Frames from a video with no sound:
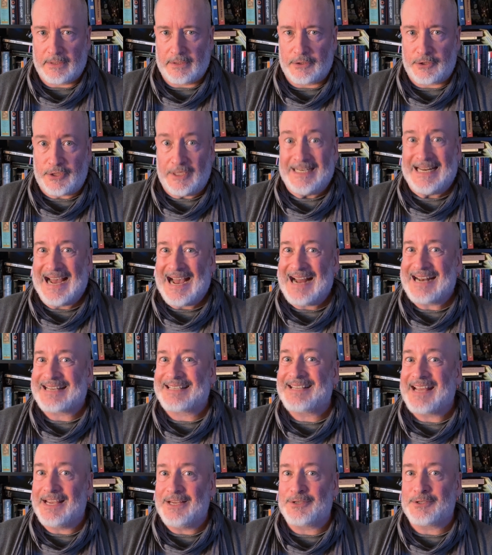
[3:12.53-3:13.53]
She'd had a
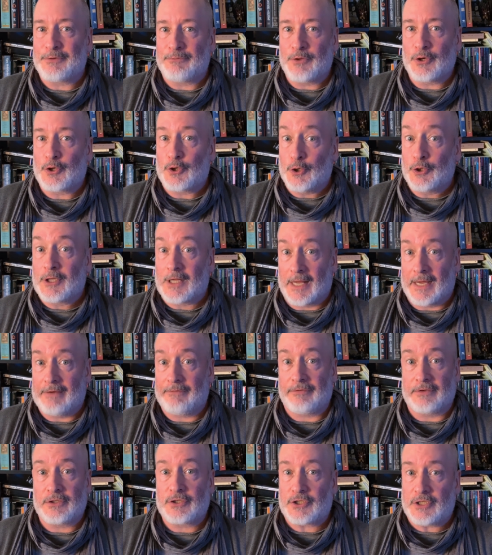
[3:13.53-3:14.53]
taste of the good
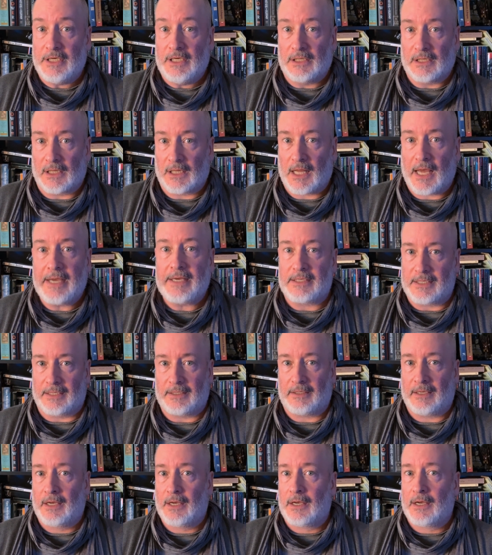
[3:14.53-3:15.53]
life, and she liked
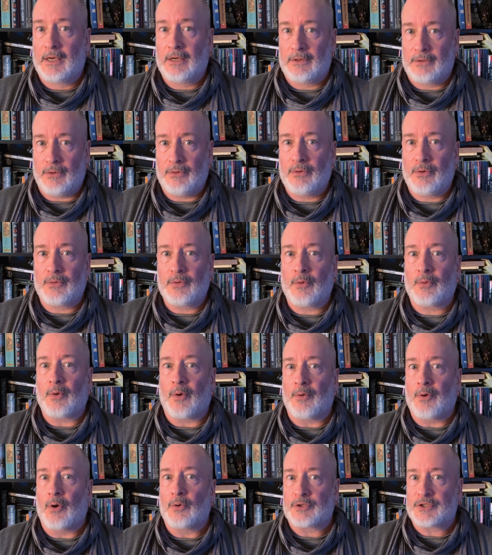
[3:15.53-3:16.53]
it.
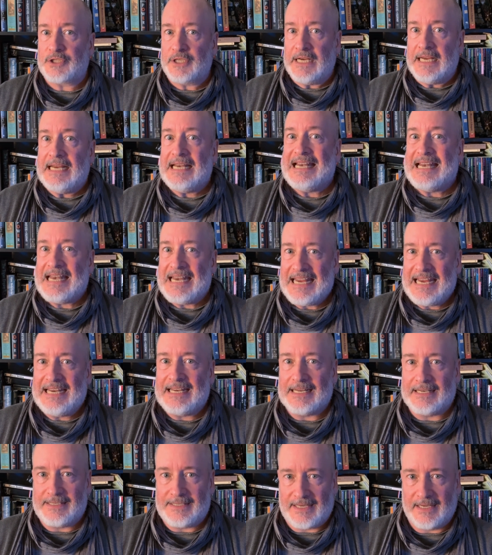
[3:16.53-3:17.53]
No. She
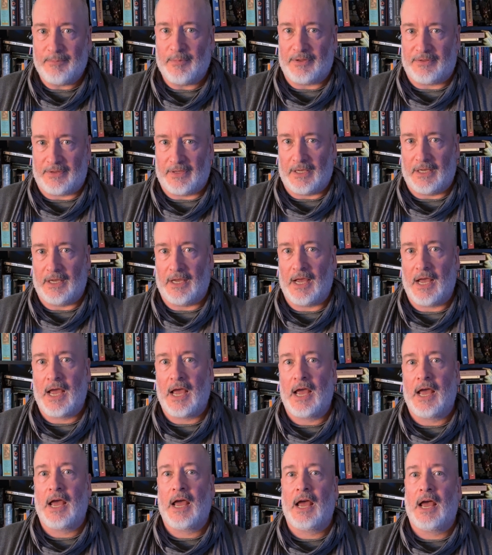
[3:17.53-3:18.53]
needed Timothy.
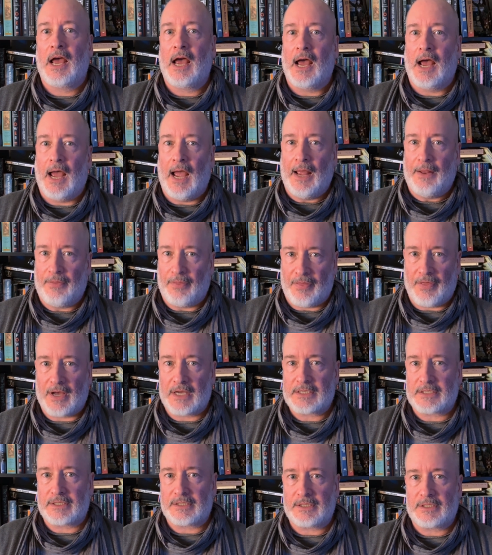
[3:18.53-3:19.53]
And
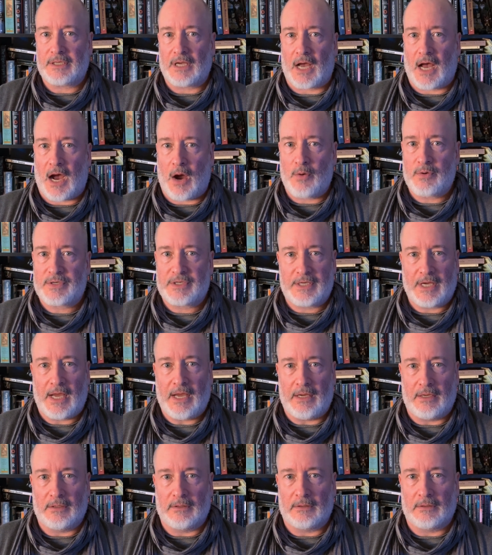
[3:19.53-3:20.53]
thus, our
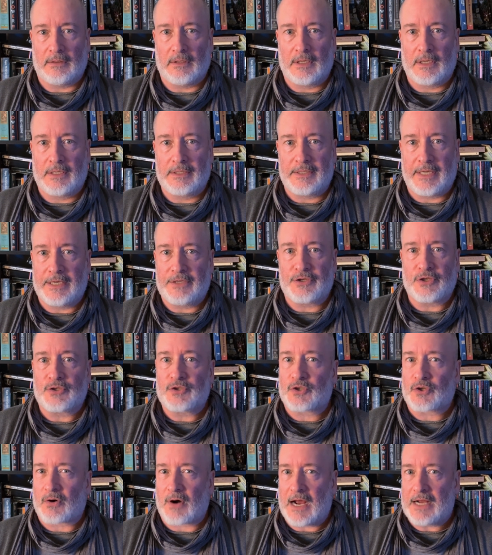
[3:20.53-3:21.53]
tale takes
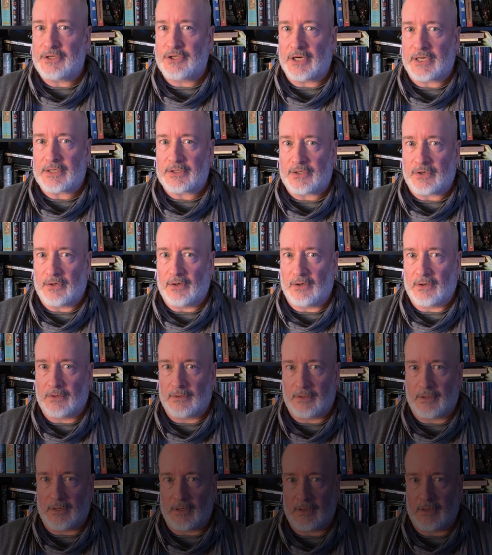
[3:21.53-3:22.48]
a tragic turn.